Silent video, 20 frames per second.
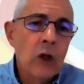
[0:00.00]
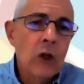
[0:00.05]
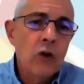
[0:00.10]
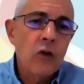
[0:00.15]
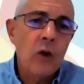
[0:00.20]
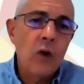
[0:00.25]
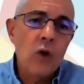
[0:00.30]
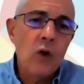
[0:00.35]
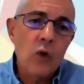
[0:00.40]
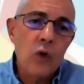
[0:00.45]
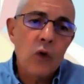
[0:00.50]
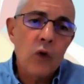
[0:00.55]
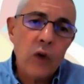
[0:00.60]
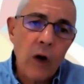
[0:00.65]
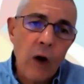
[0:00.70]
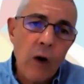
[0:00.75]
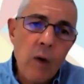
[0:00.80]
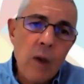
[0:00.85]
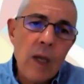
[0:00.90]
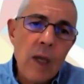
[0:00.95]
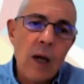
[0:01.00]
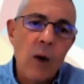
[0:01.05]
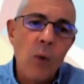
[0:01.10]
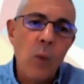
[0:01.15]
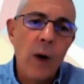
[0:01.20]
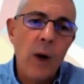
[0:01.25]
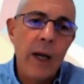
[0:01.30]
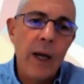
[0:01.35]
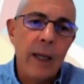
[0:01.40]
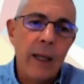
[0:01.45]
So you're throwing
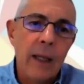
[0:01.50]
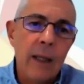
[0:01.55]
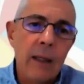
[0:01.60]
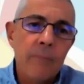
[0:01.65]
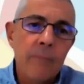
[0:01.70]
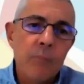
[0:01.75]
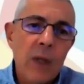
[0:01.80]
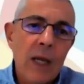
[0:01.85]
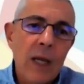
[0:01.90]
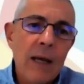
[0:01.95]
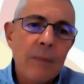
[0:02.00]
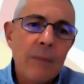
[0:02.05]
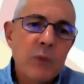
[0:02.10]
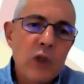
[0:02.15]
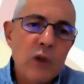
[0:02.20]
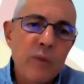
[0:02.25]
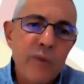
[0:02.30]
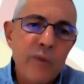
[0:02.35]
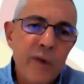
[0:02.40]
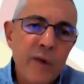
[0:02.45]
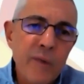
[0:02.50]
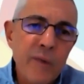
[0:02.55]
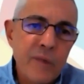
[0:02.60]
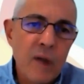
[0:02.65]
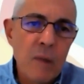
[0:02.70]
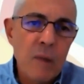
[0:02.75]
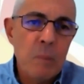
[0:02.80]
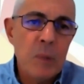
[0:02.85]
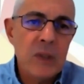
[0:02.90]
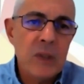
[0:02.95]
away up to
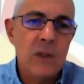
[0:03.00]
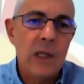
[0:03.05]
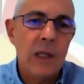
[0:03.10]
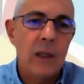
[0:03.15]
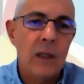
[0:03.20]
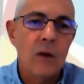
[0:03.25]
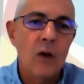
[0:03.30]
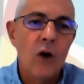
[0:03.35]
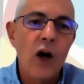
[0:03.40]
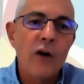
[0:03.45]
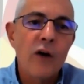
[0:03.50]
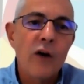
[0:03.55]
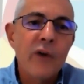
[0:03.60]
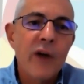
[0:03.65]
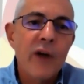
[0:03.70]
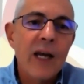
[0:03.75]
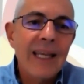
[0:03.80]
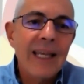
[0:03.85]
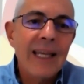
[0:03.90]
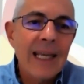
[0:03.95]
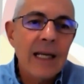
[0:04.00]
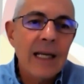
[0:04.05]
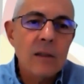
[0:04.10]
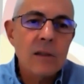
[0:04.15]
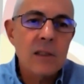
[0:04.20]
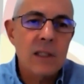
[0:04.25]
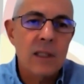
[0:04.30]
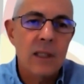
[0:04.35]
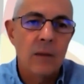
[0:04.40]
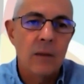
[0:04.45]
50% of
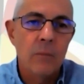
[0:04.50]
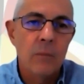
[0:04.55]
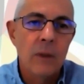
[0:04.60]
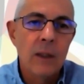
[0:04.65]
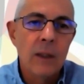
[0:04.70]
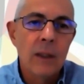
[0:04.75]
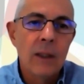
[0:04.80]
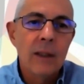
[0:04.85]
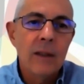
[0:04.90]
calcium